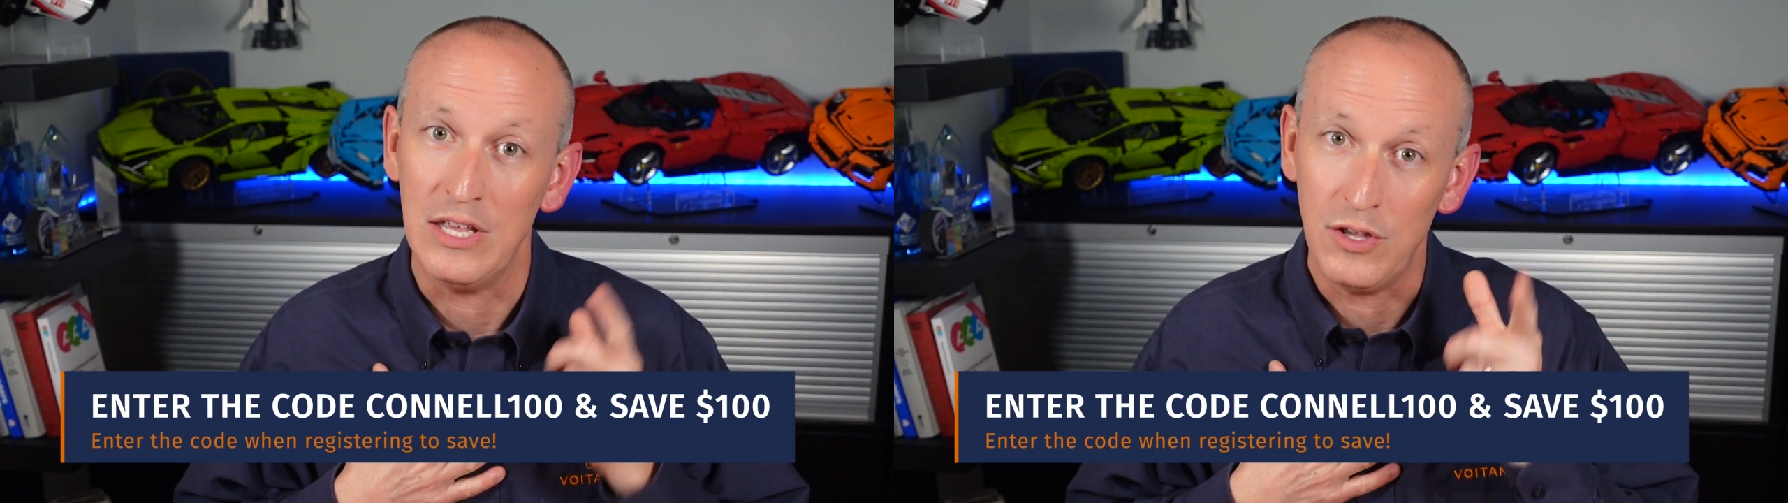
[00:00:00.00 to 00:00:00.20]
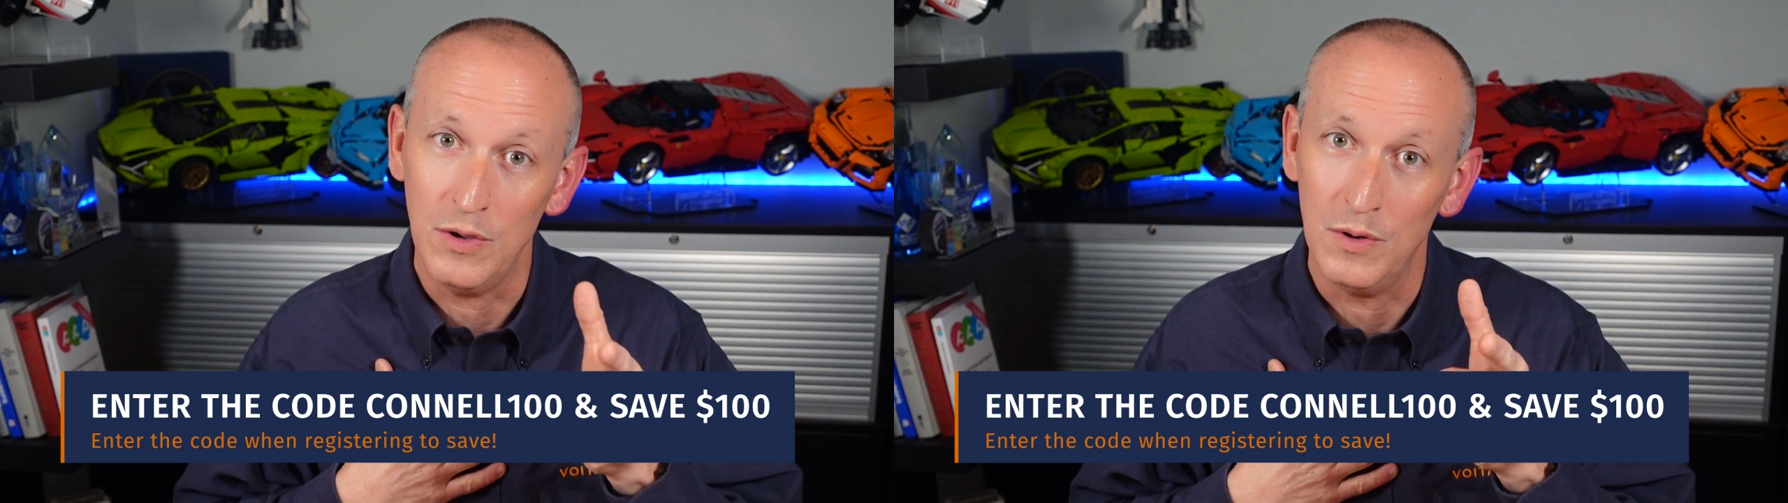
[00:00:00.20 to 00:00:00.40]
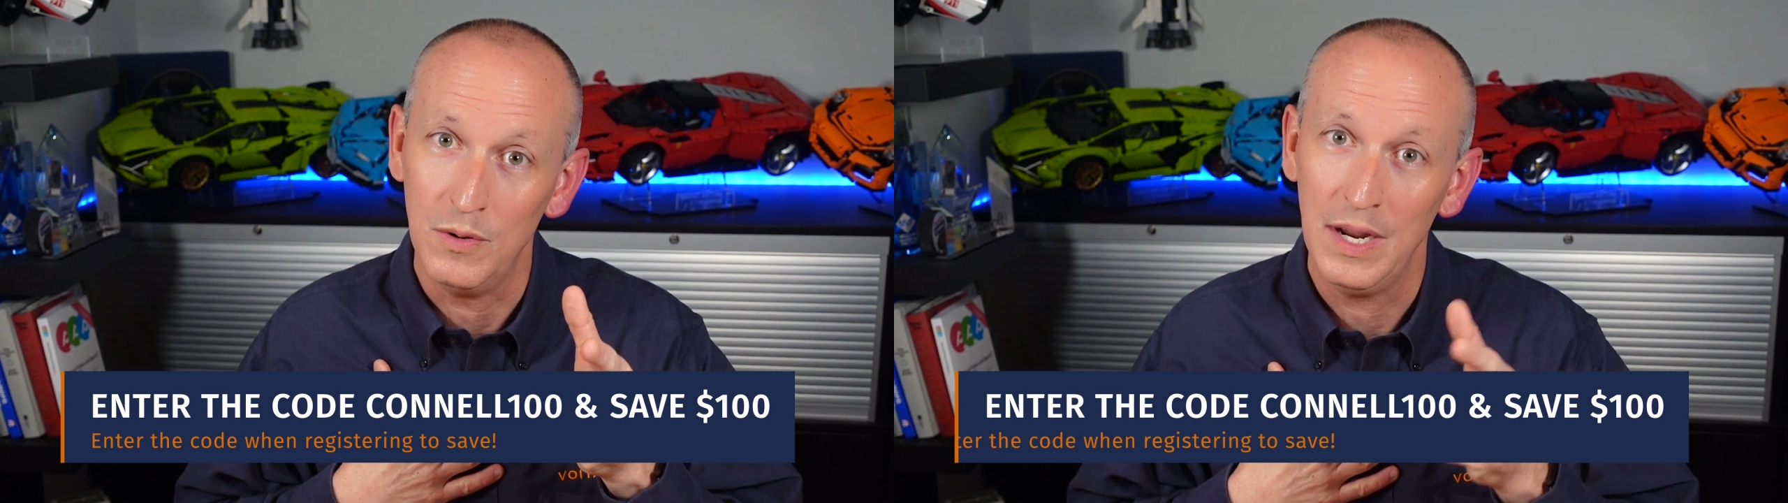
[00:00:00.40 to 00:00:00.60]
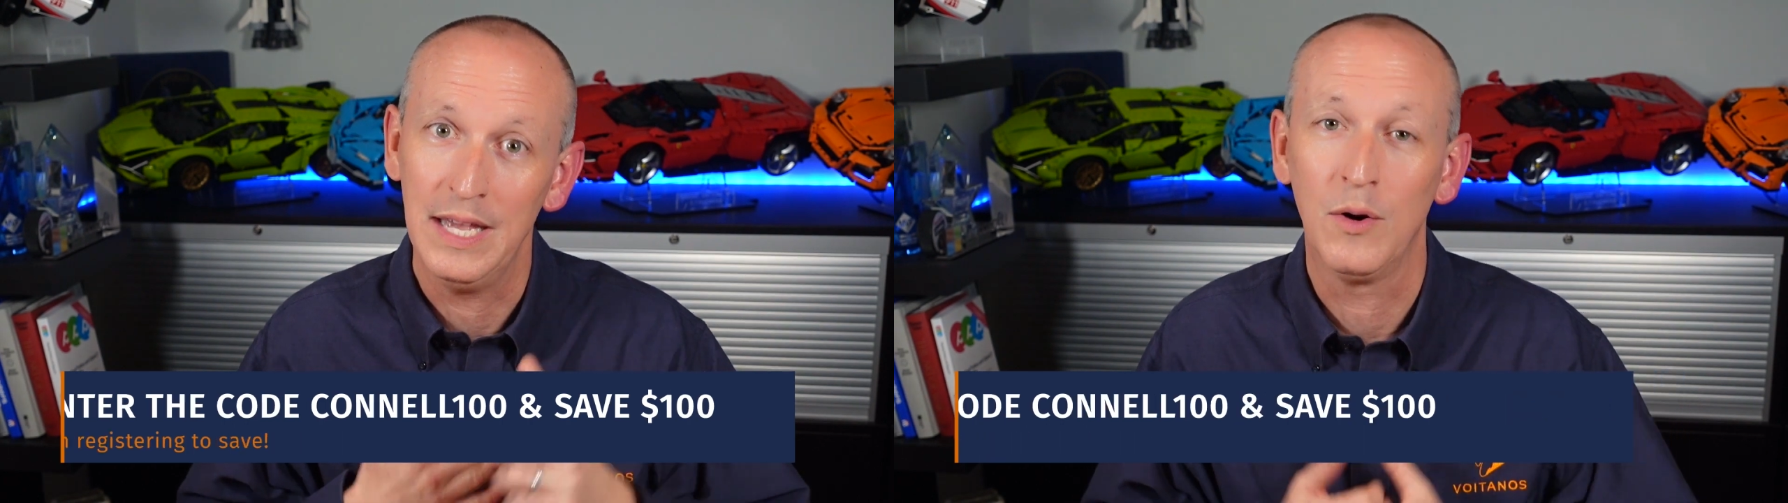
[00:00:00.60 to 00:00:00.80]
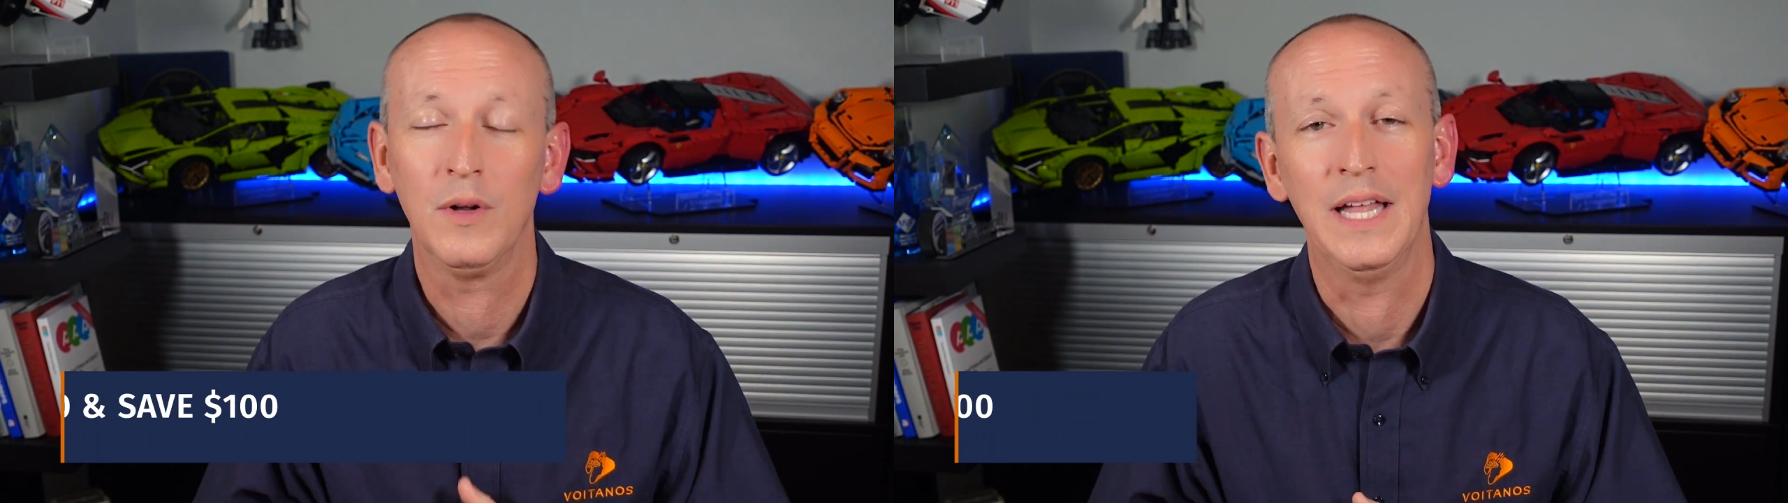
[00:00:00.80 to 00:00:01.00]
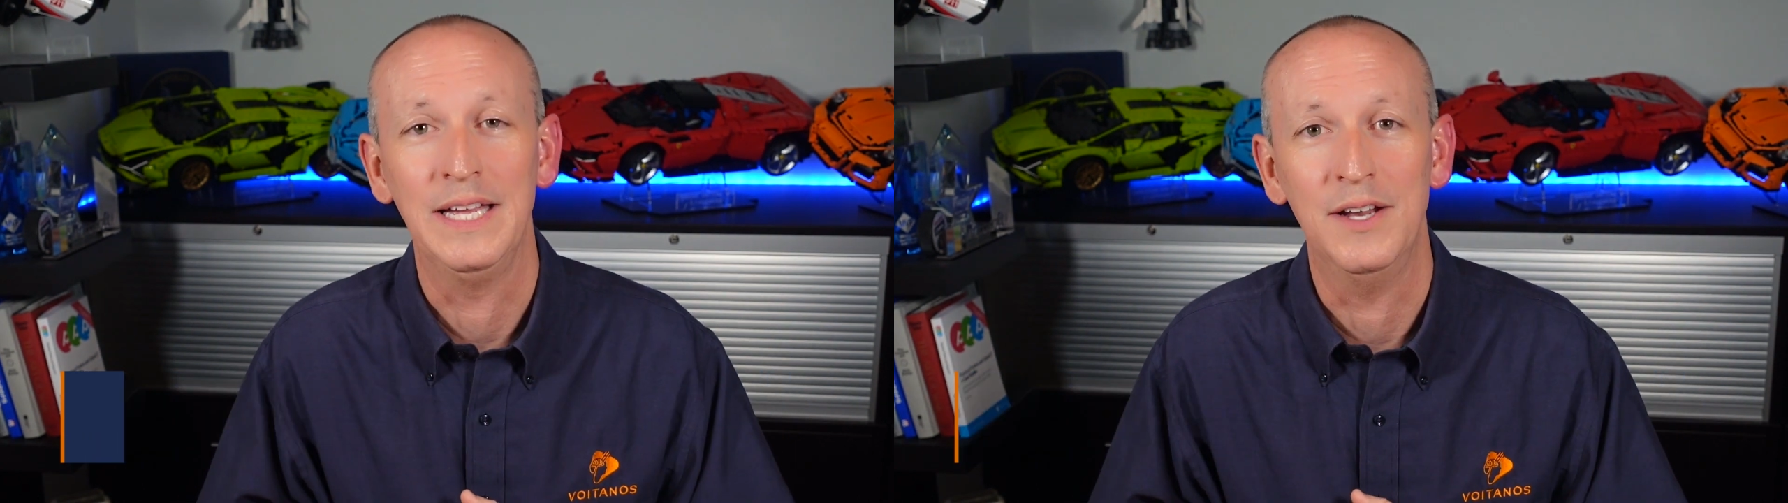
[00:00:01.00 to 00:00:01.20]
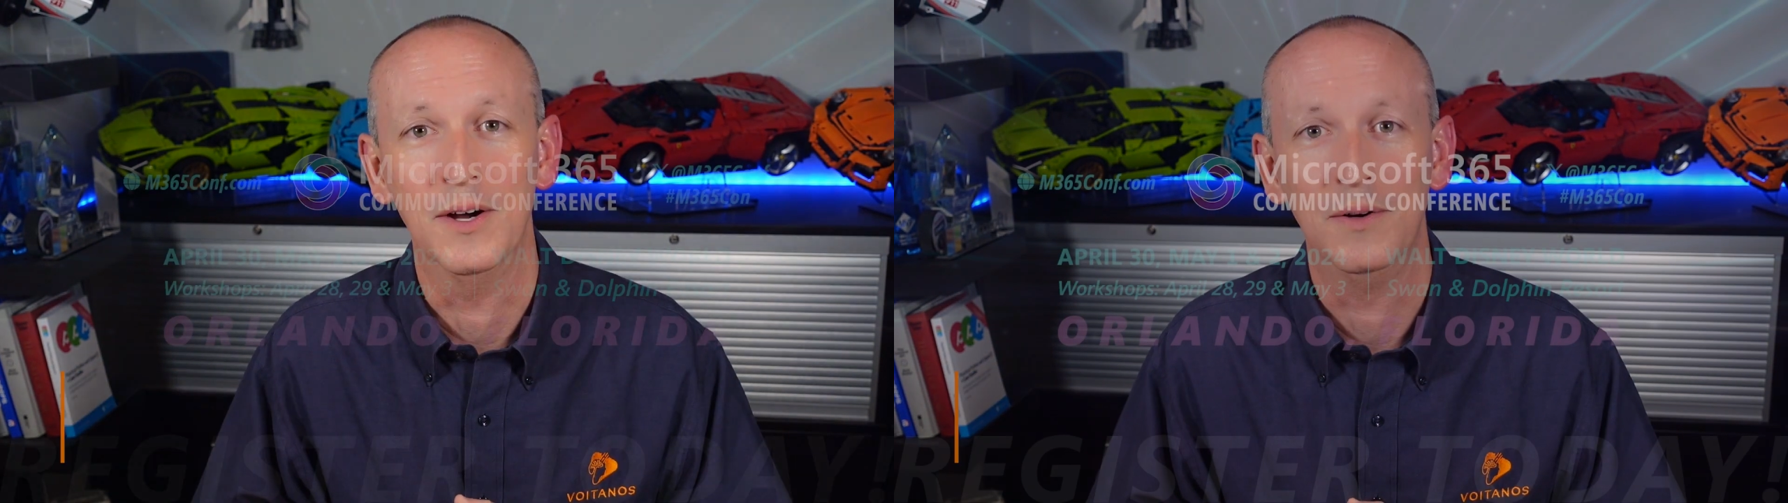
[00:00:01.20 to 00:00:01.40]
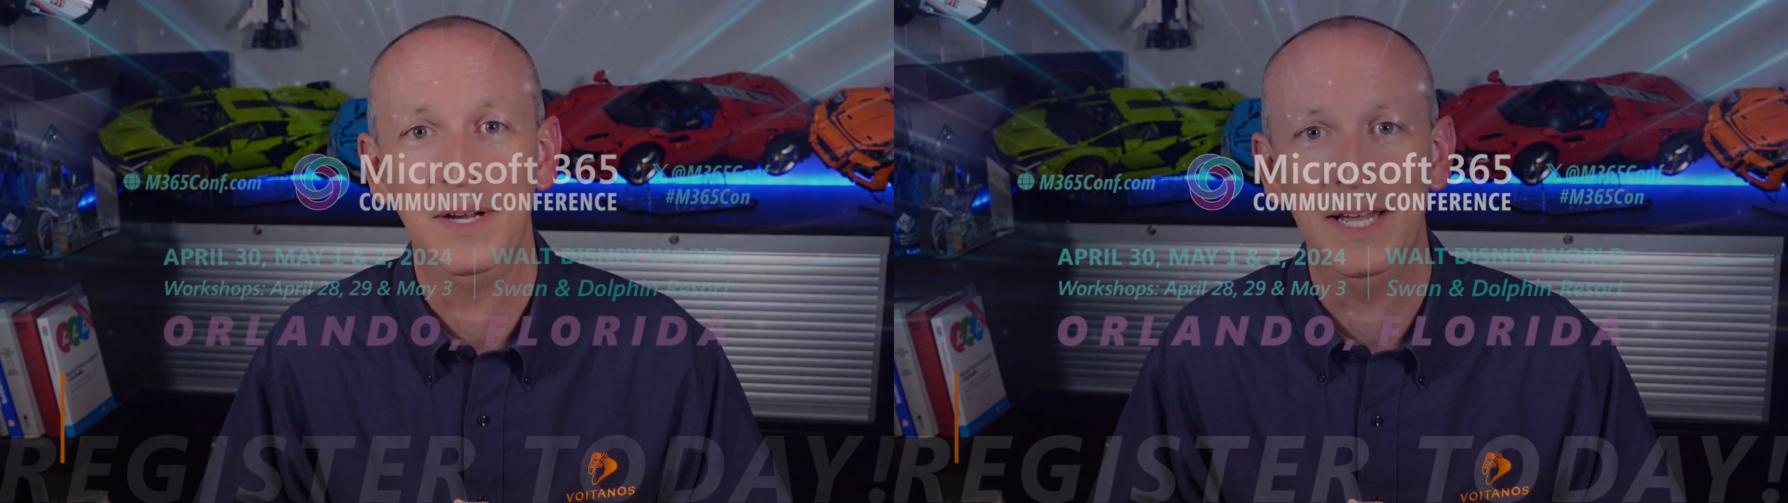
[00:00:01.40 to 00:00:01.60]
you in Orlando